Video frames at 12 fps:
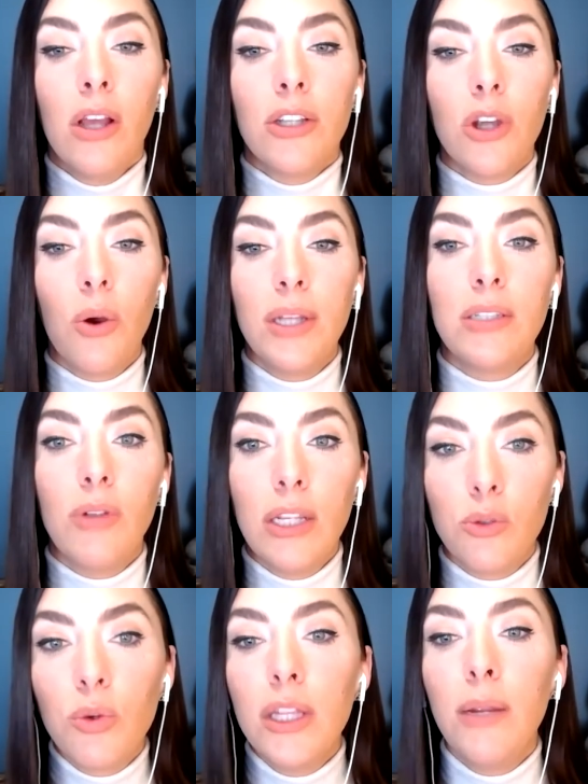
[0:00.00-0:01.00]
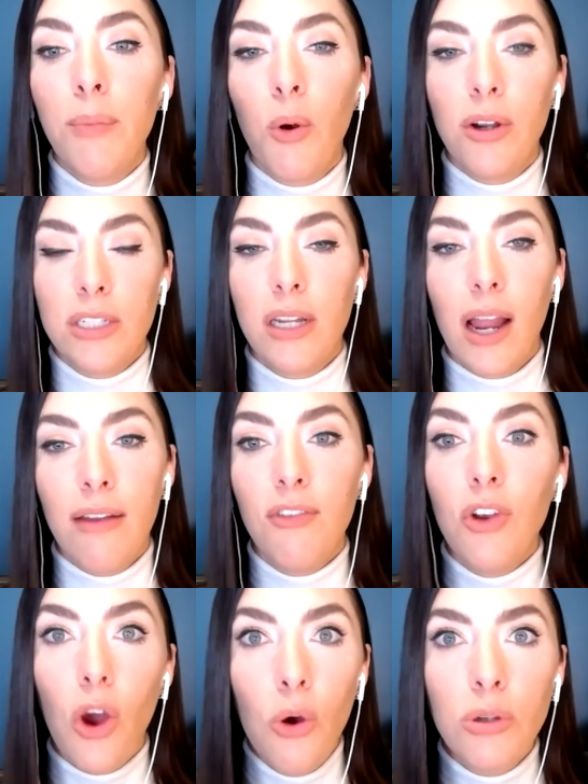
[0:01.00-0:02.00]
So it's, it's really important to kind of
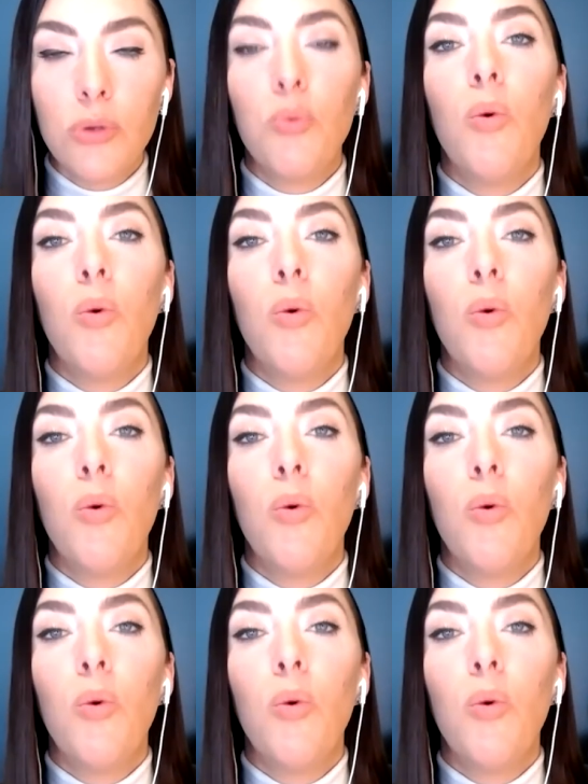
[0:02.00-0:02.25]
note